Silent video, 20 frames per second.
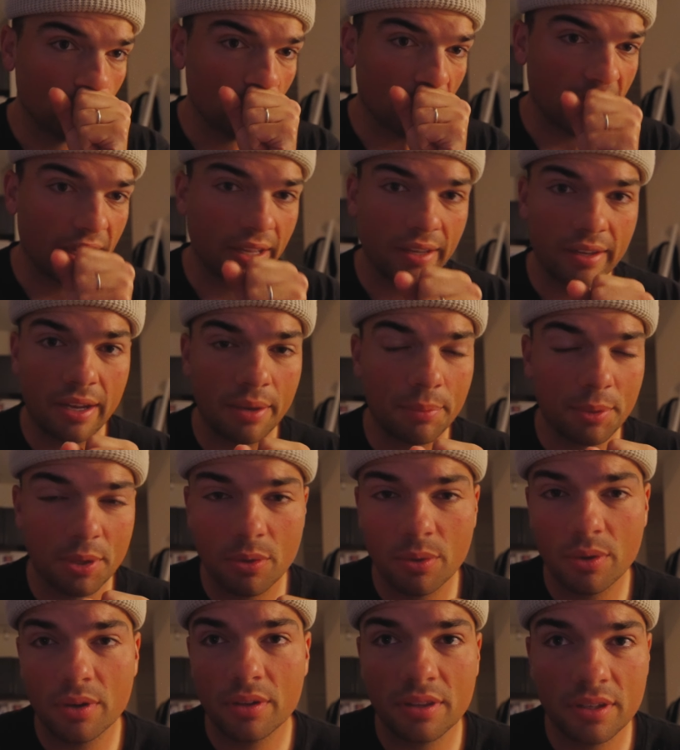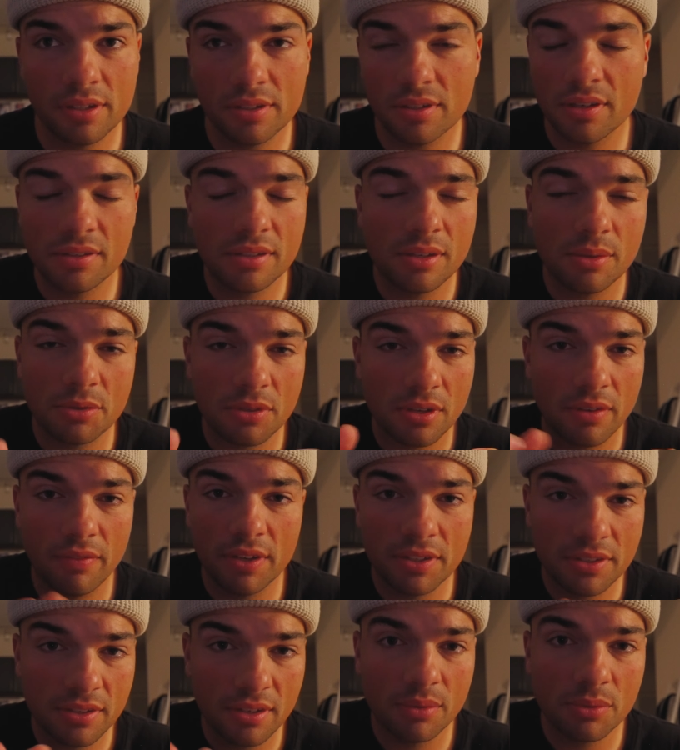I, I, recorded this because I was
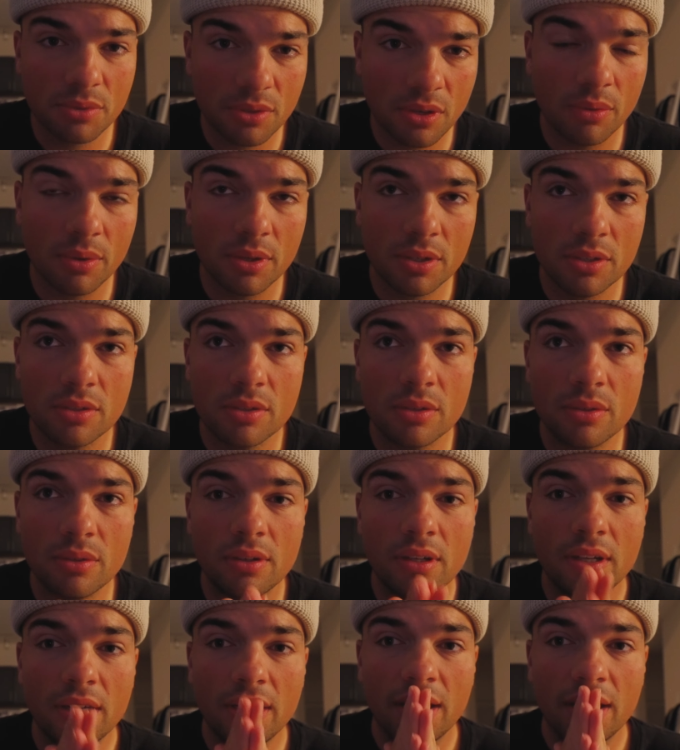convinced that I was going to.